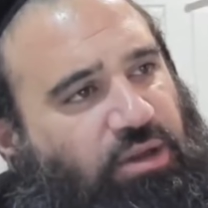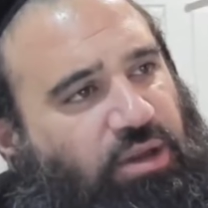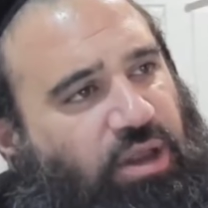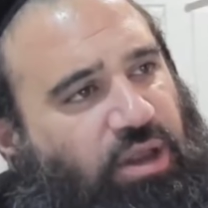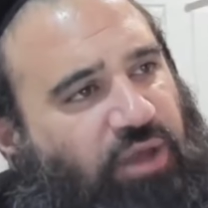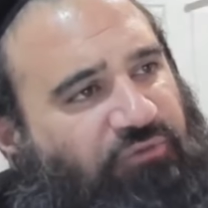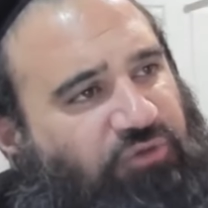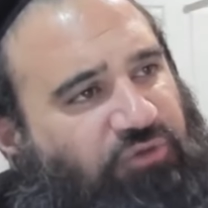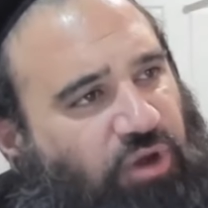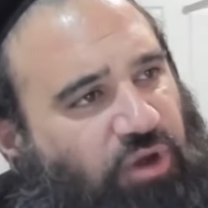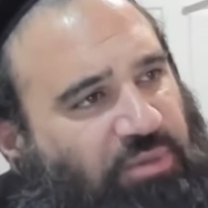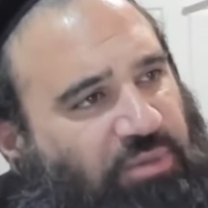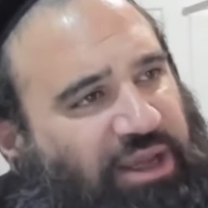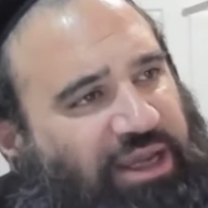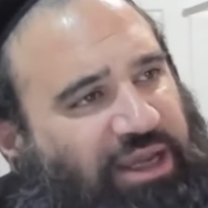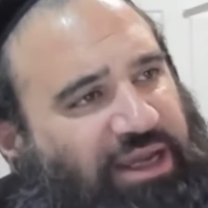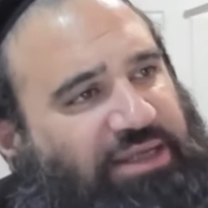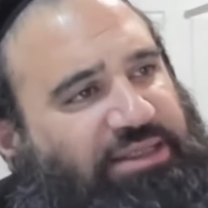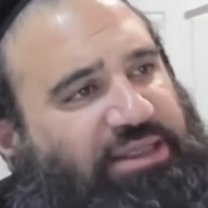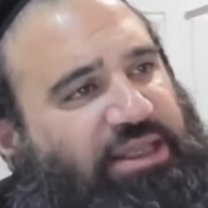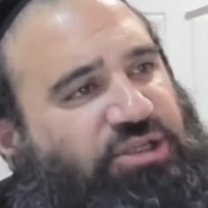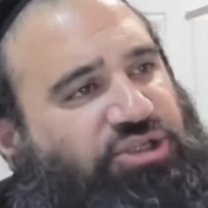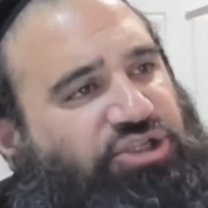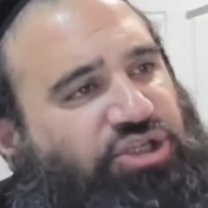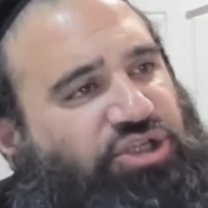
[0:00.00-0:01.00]
if you're
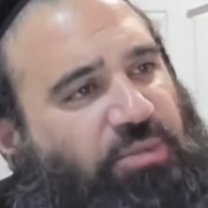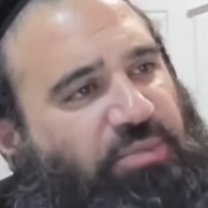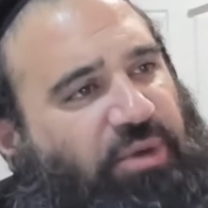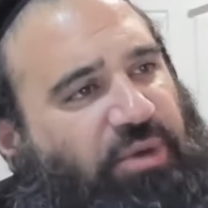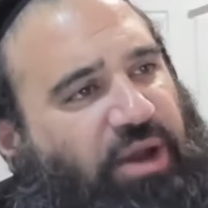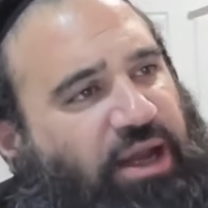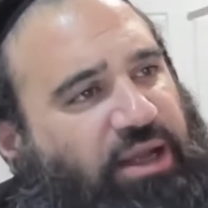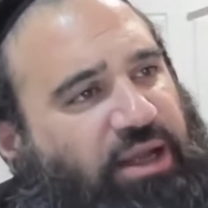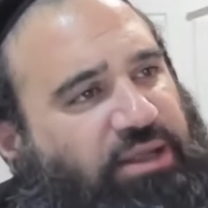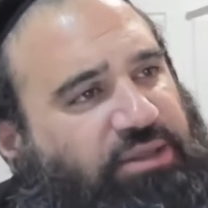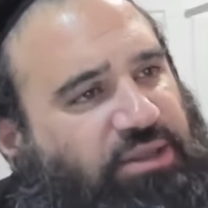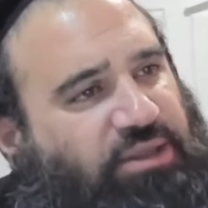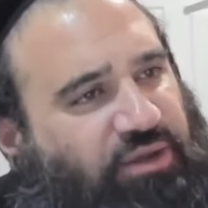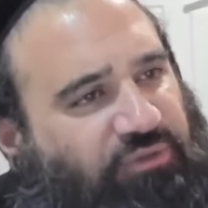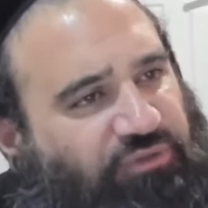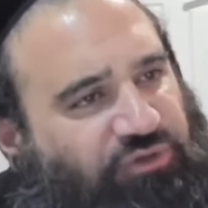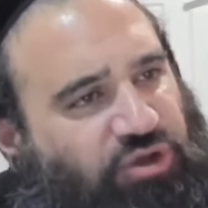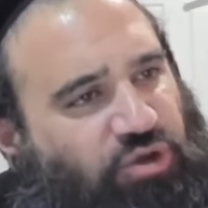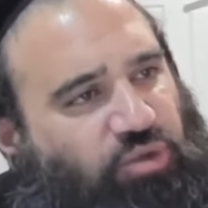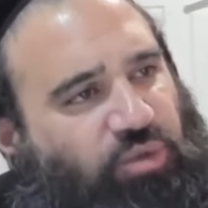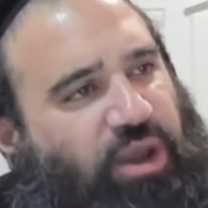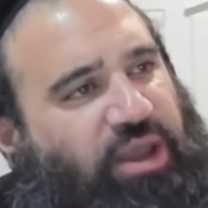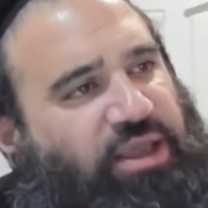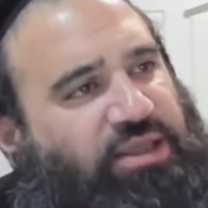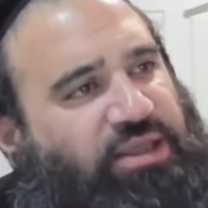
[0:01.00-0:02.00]
Mechalel Shabbat, if
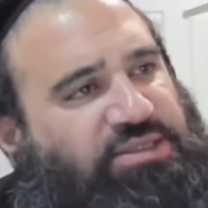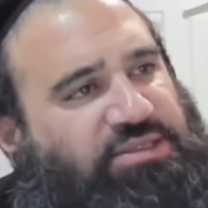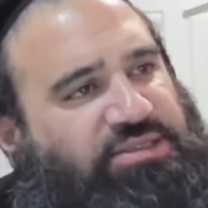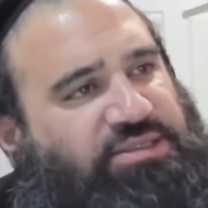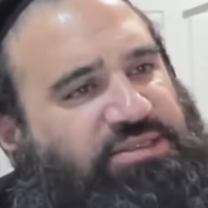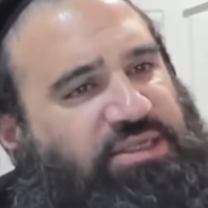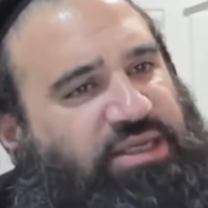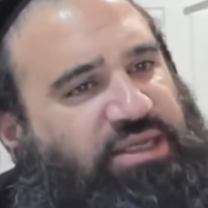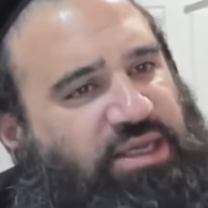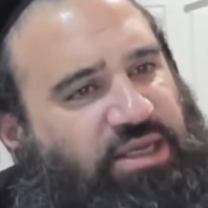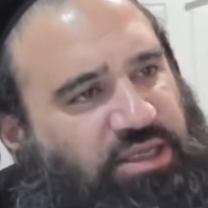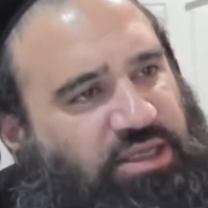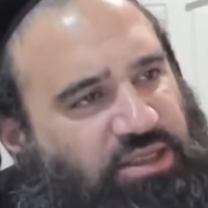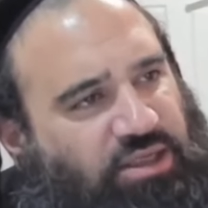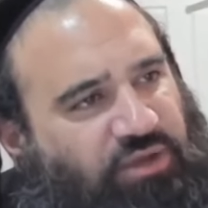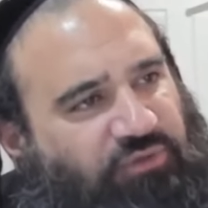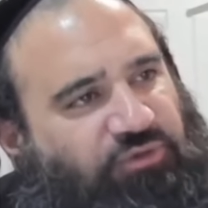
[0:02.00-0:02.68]
you waste seed,